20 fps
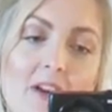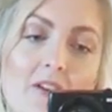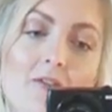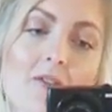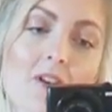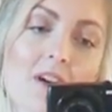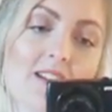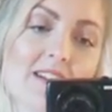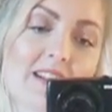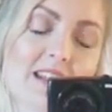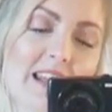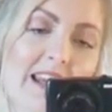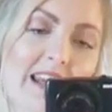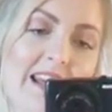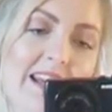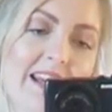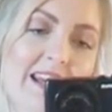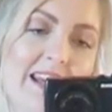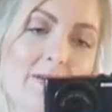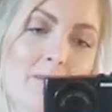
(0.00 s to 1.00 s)
can find a
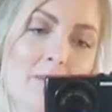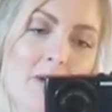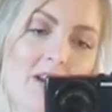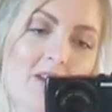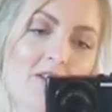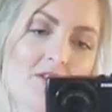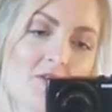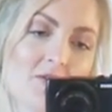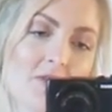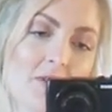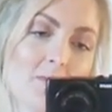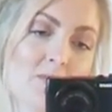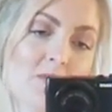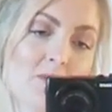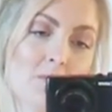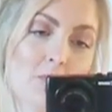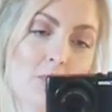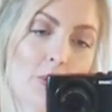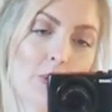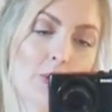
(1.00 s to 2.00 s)
link in my
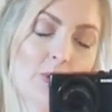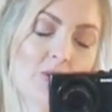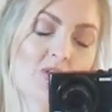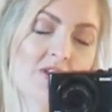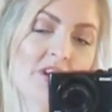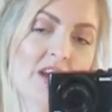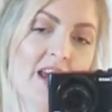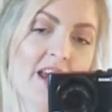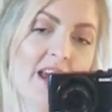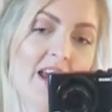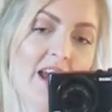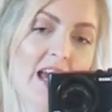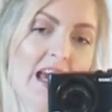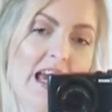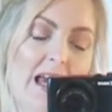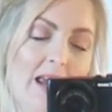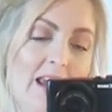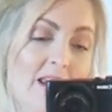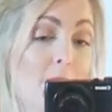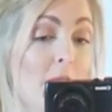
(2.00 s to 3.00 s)
description box. Uh,
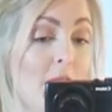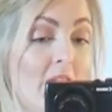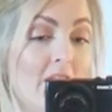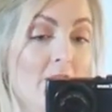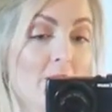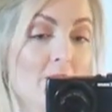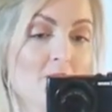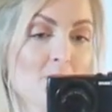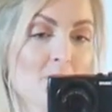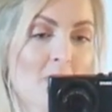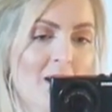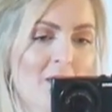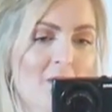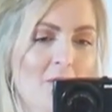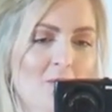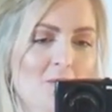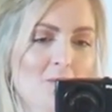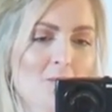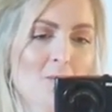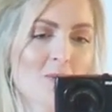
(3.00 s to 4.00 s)
and you can use my
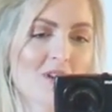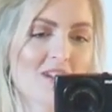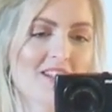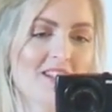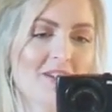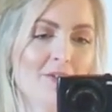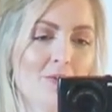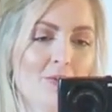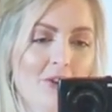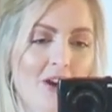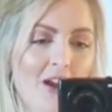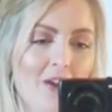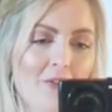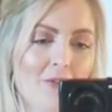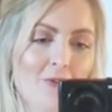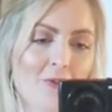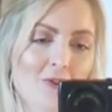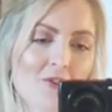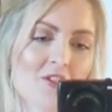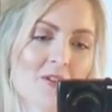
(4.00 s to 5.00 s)
code
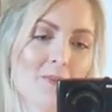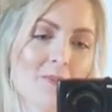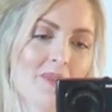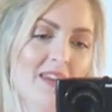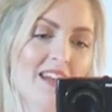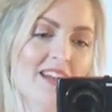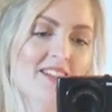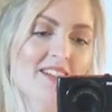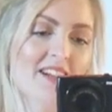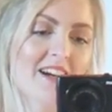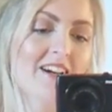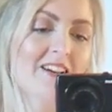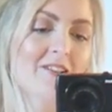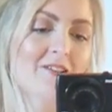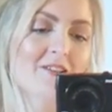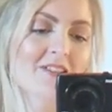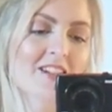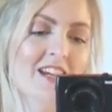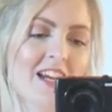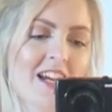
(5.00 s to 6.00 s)
PRETTY5 for some
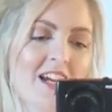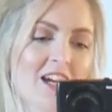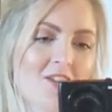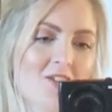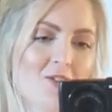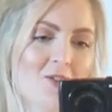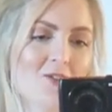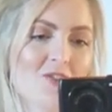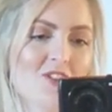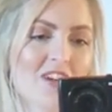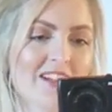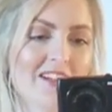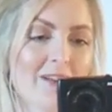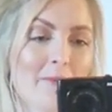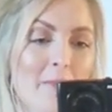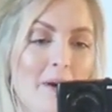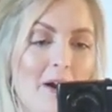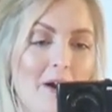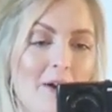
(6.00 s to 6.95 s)
discount. So check them